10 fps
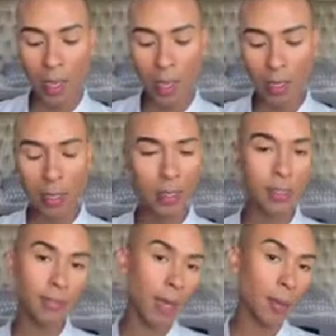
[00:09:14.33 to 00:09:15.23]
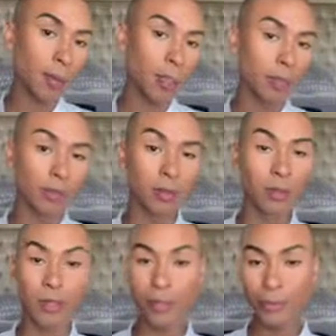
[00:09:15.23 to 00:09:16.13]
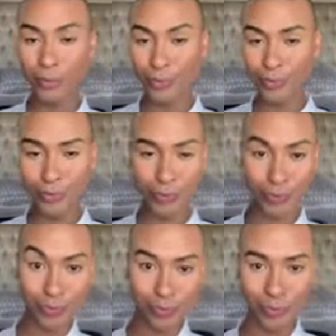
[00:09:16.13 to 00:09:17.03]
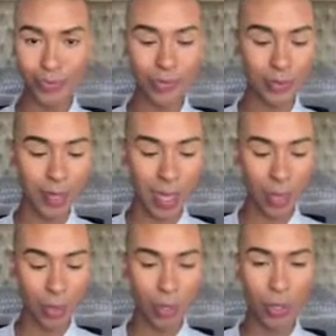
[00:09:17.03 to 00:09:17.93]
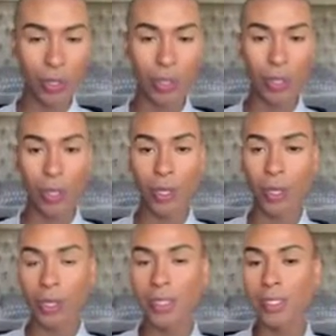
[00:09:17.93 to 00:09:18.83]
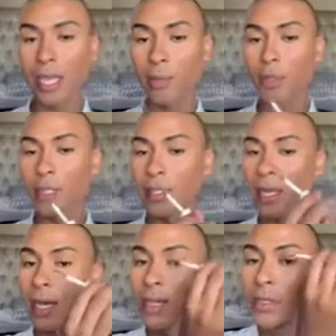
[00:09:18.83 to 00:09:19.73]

And yeah, it's popping, you know? Now, the same with this